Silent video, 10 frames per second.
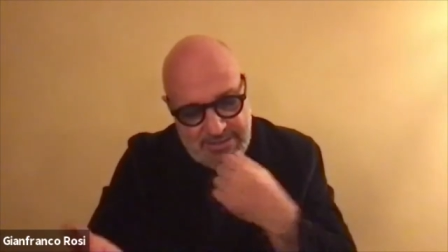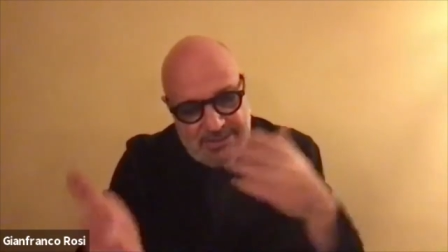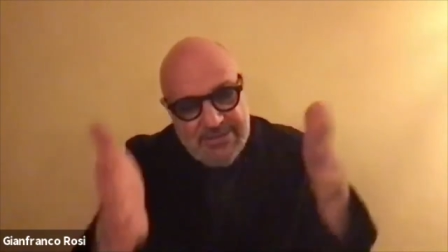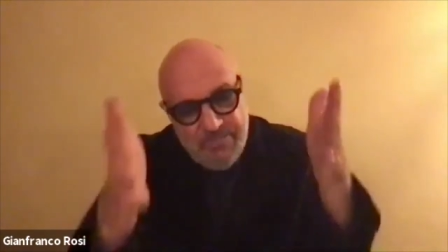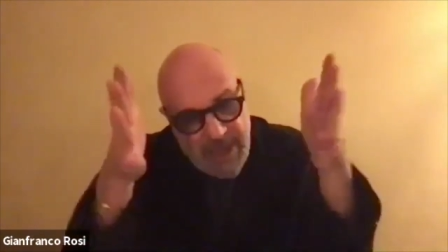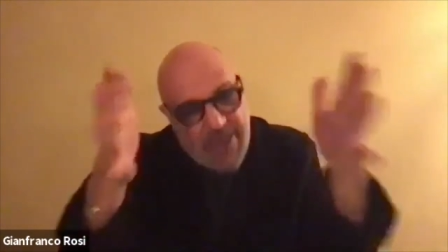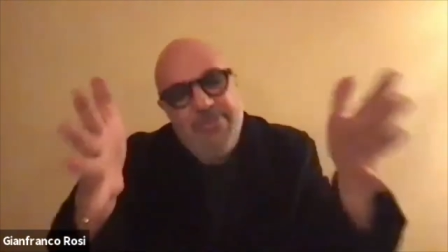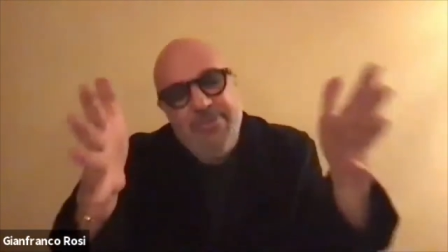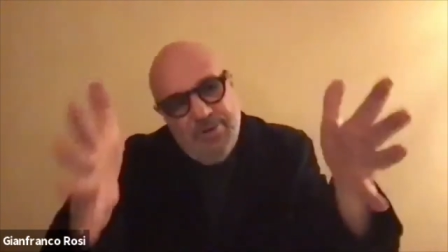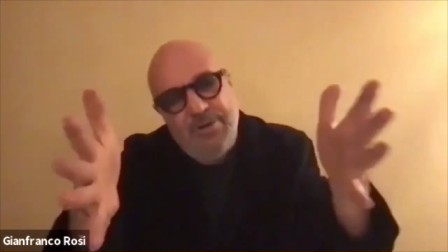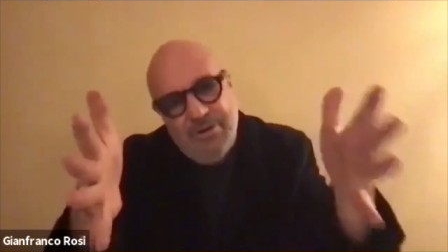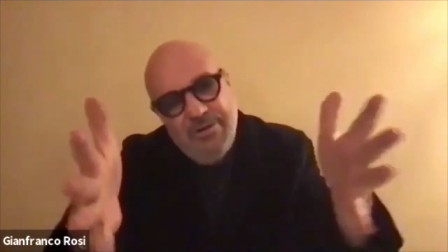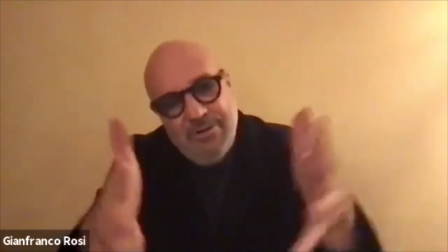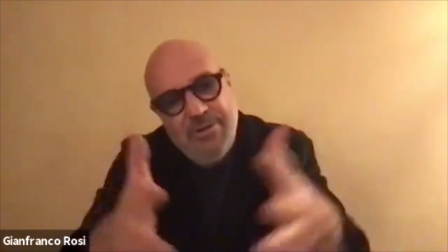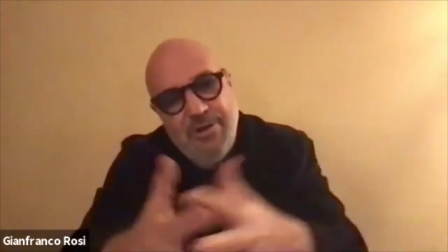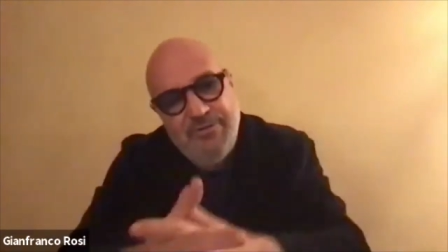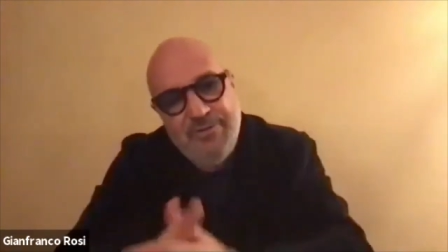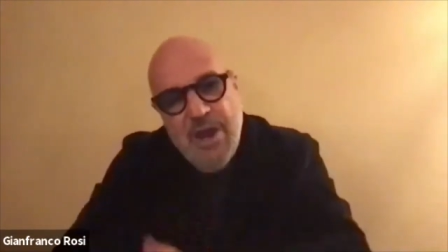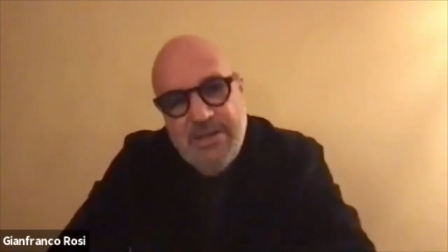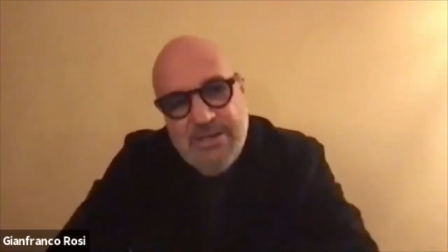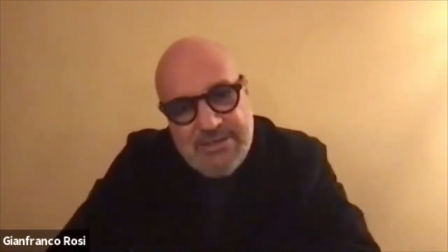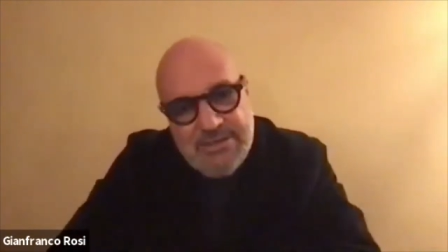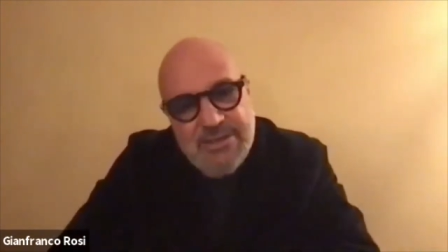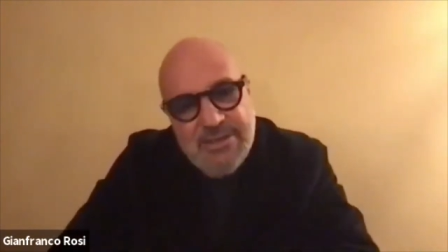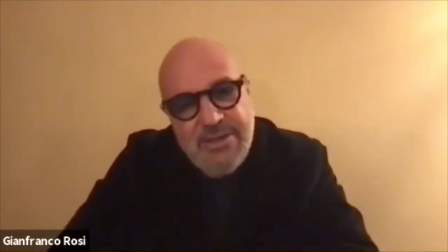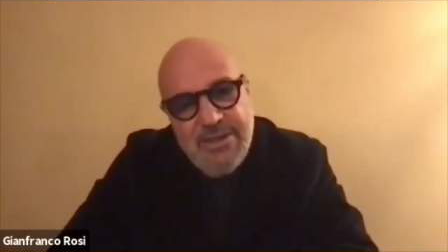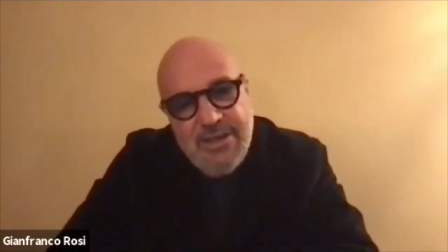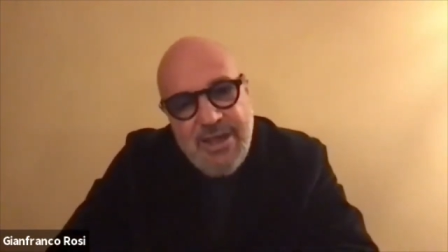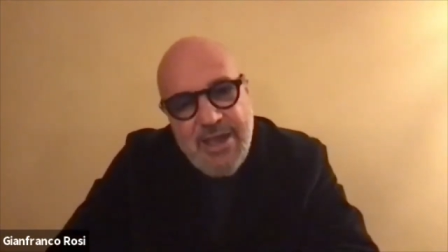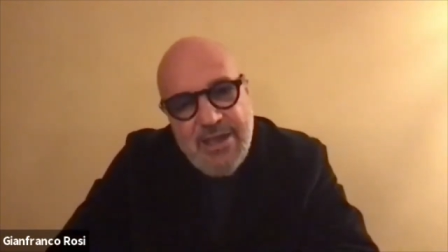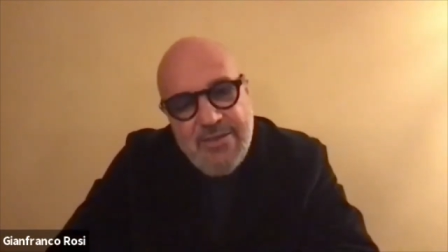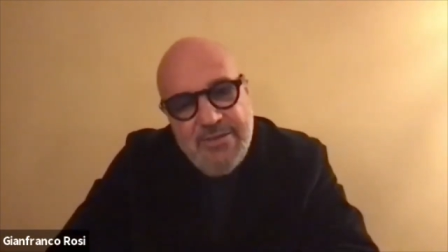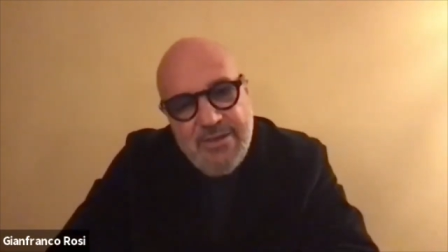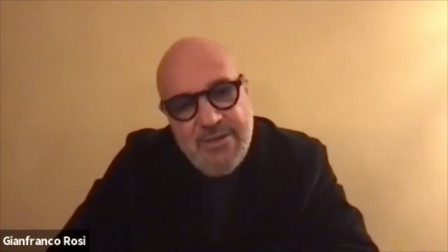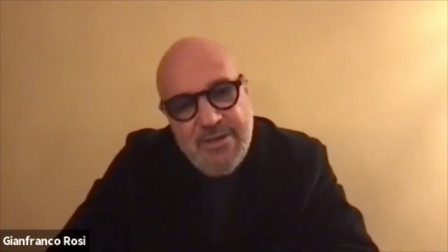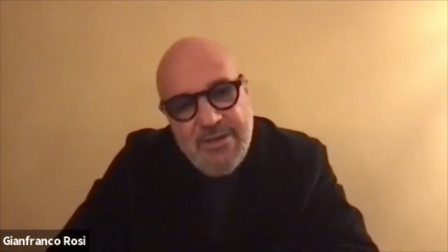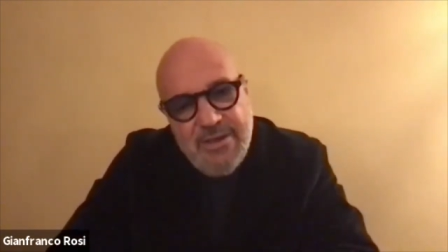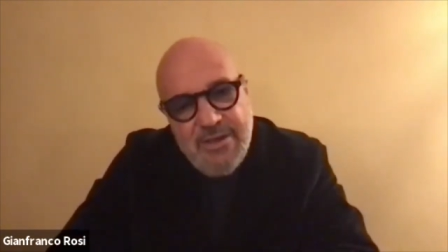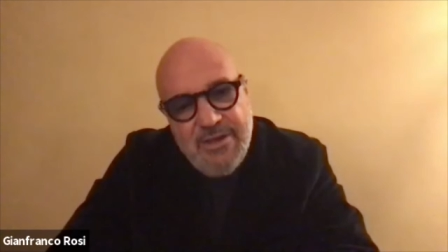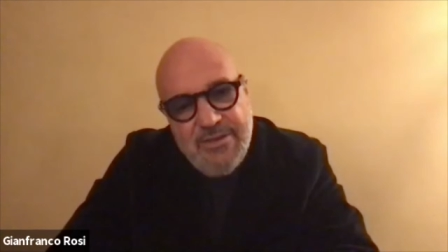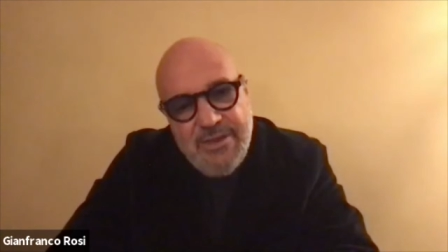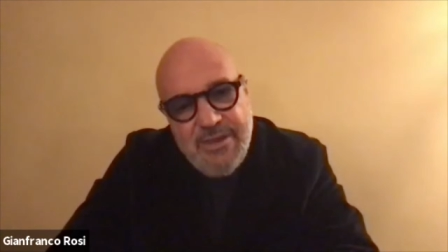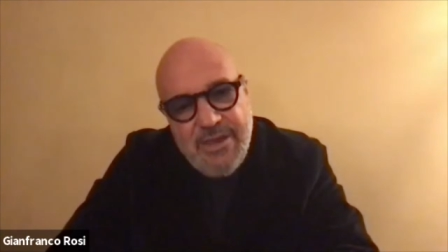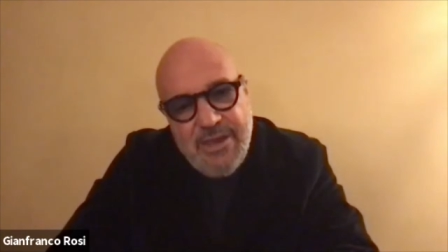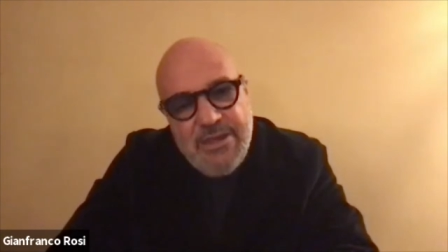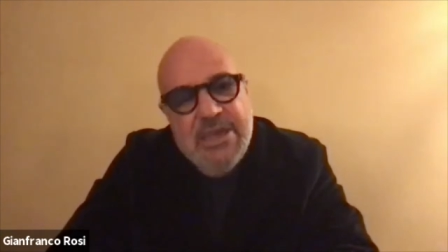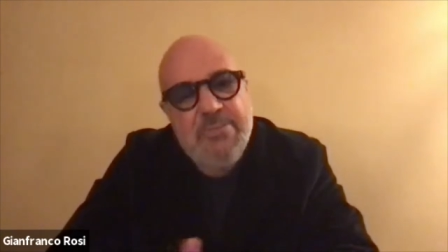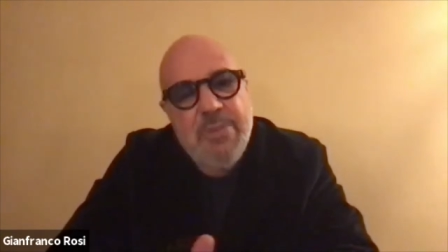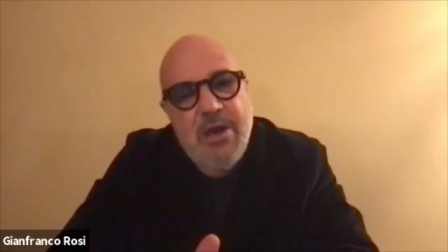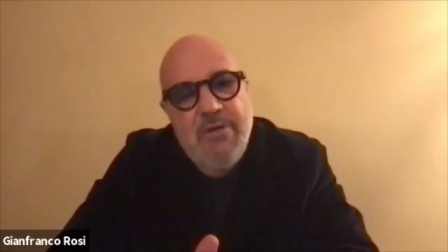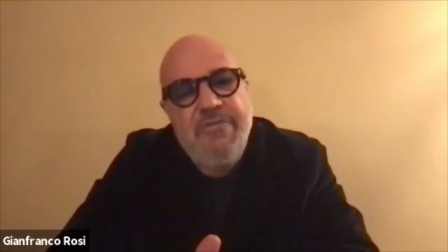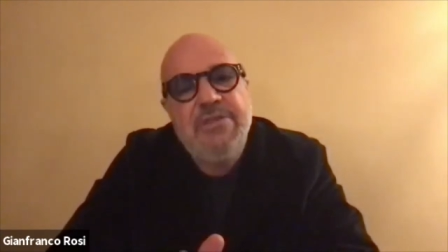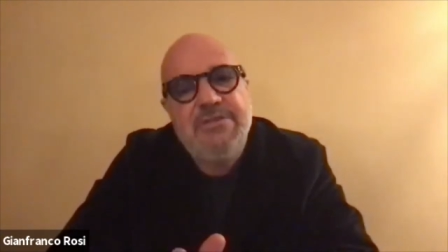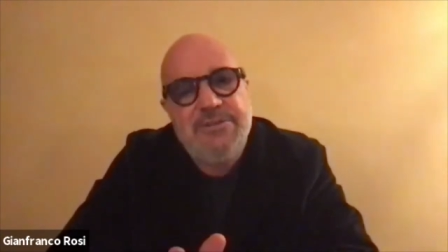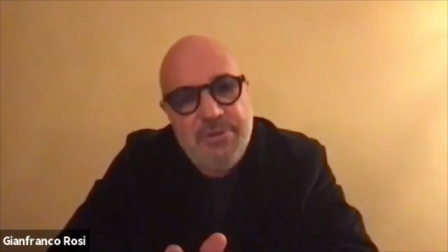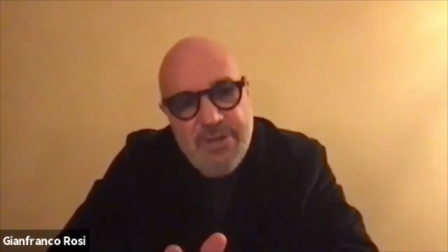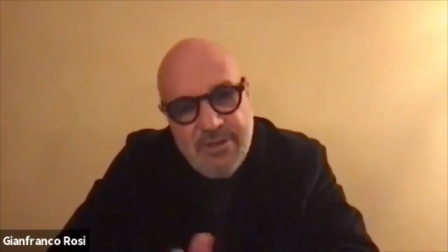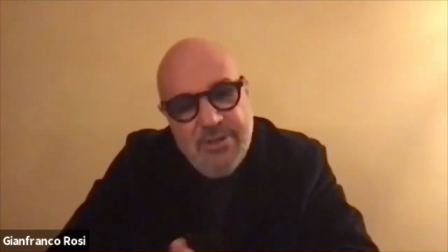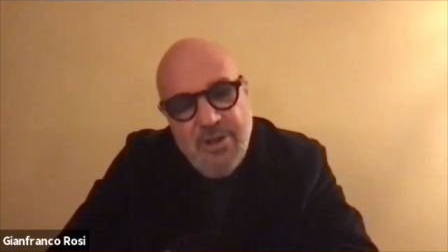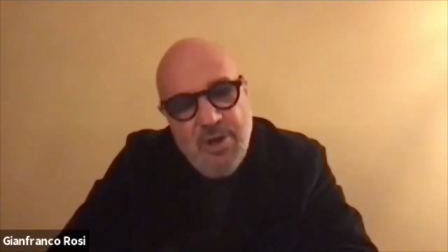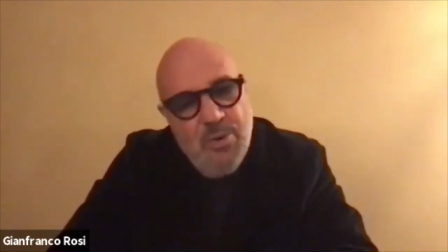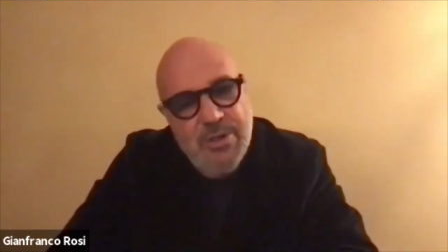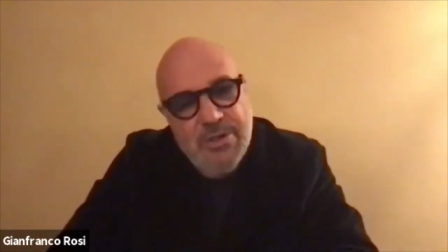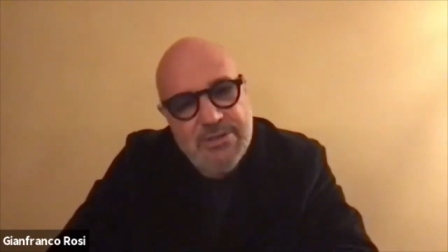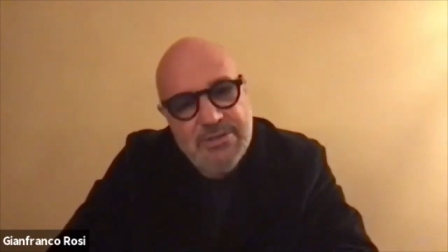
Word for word: splendor of reality, and the enigma of history. Always.